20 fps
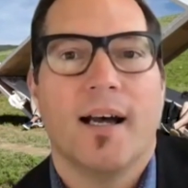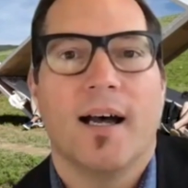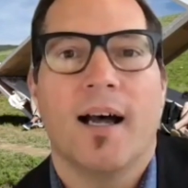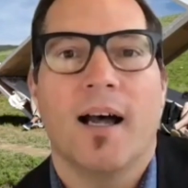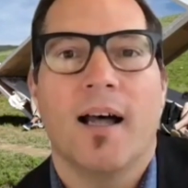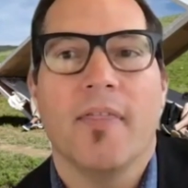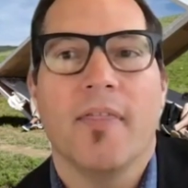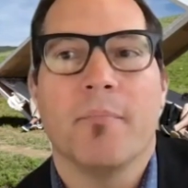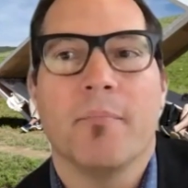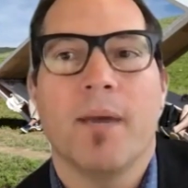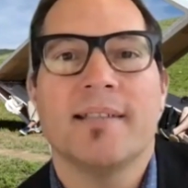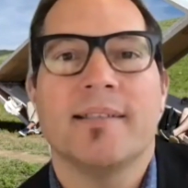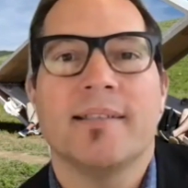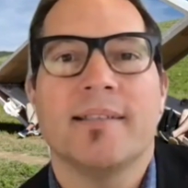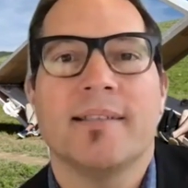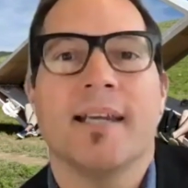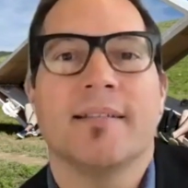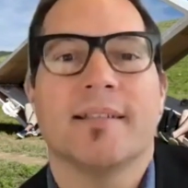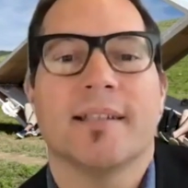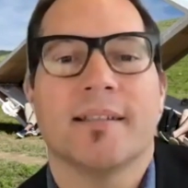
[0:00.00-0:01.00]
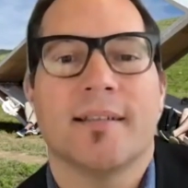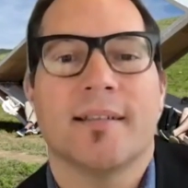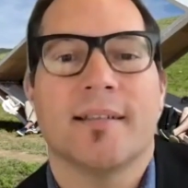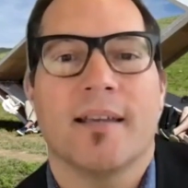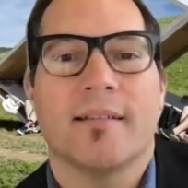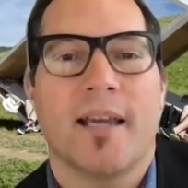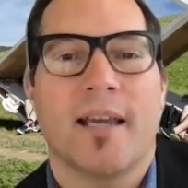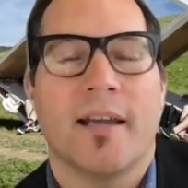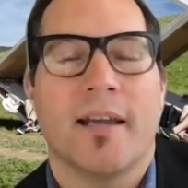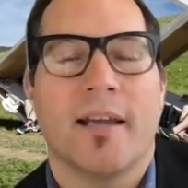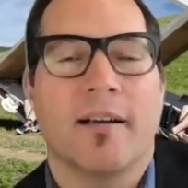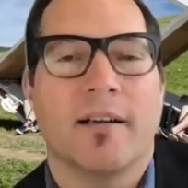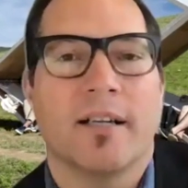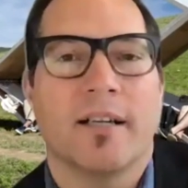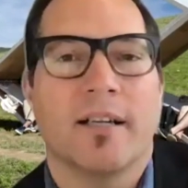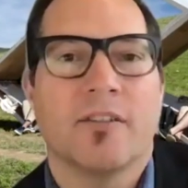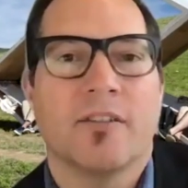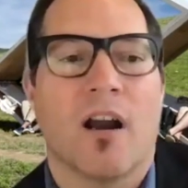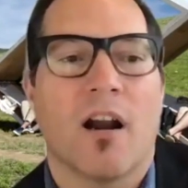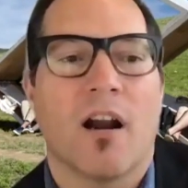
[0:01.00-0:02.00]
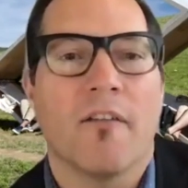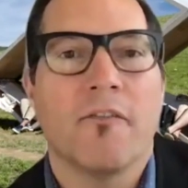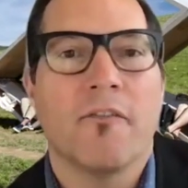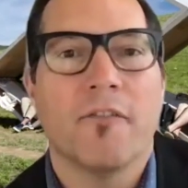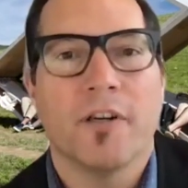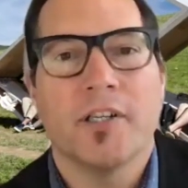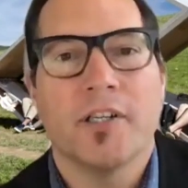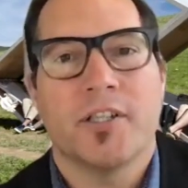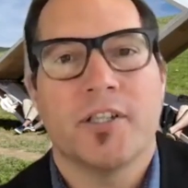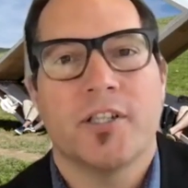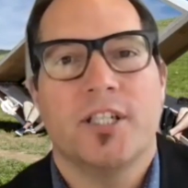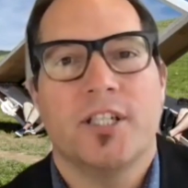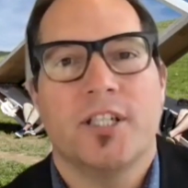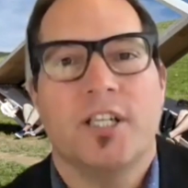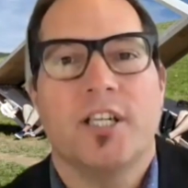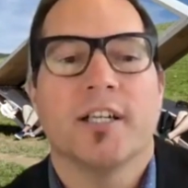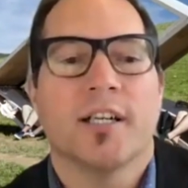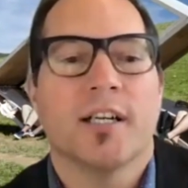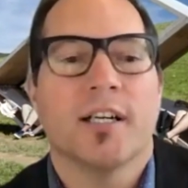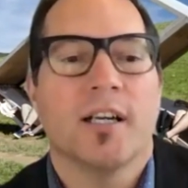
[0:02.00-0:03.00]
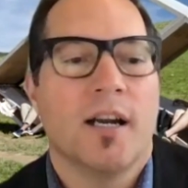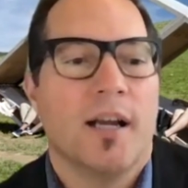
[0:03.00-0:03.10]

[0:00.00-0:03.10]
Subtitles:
The Mustang Success Center is our first year